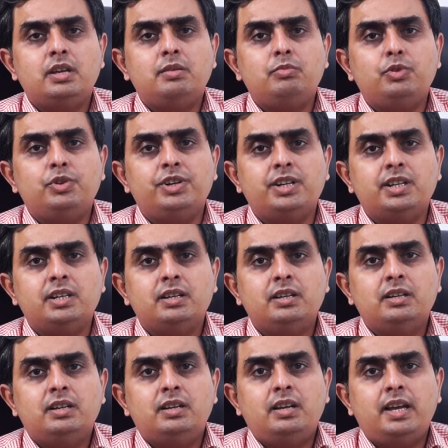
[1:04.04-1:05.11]
the immunity,
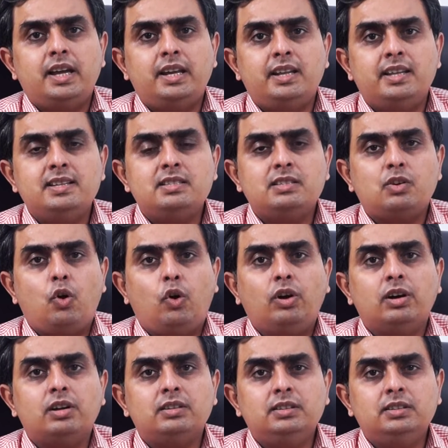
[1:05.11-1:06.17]
and hence
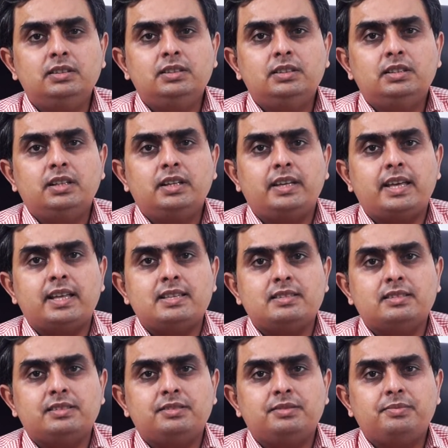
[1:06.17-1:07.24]
conquer the
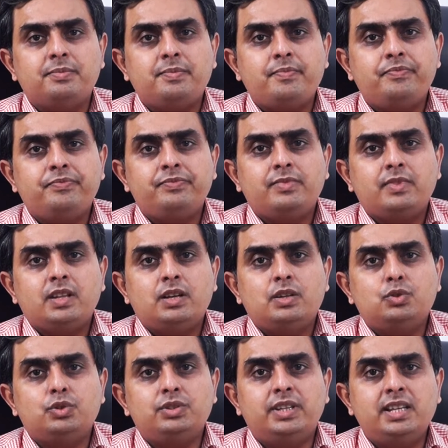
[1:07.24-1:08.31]
cancer.
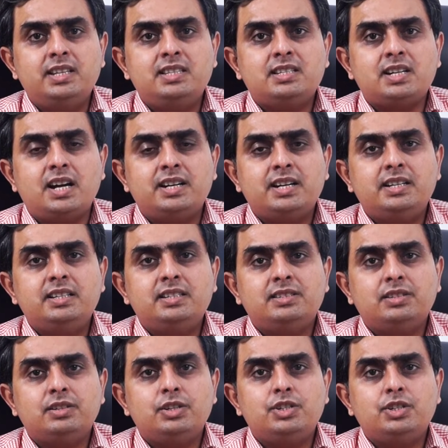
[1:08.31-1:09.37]
So then started the
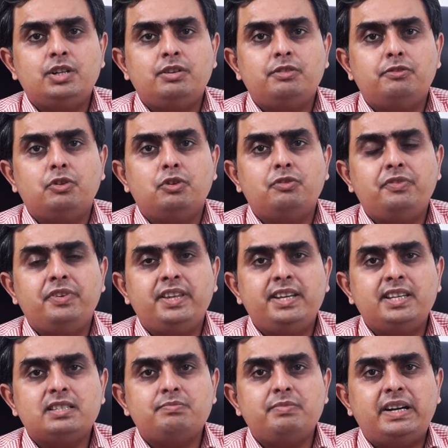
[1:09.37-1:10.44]
search for
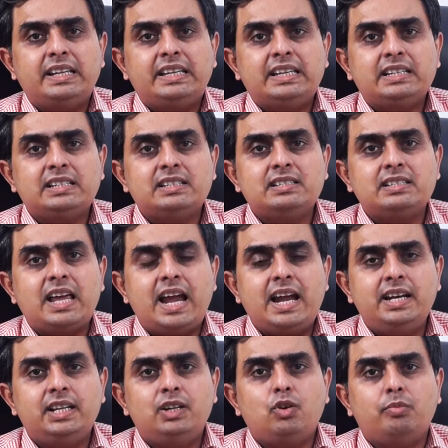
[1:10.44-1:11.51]
various medications
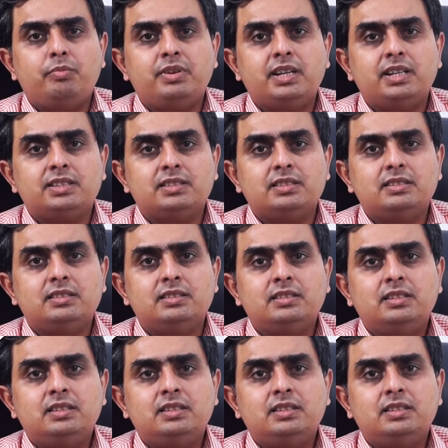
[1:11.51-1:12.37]
and the combinations,